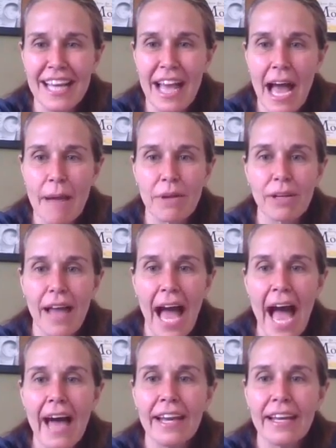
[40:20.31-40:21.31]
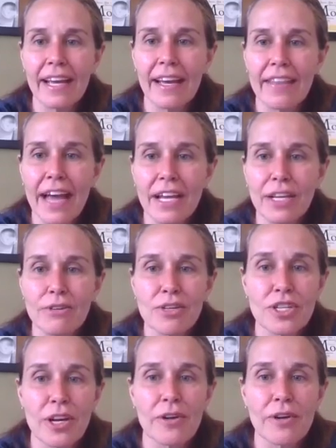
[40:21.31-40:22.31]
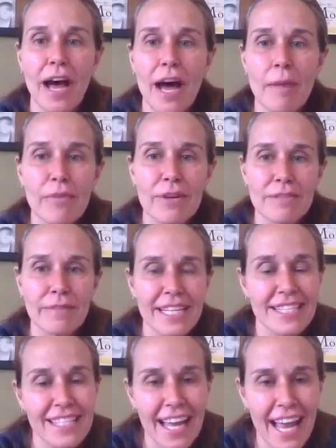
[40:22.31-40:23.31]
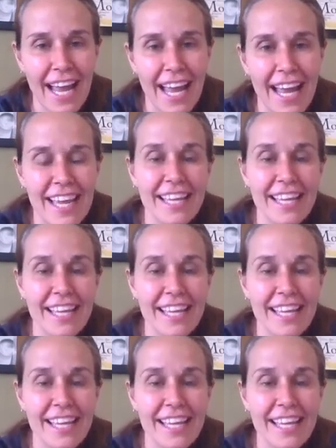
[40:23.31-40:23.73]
I'm glad that you showed up with me today.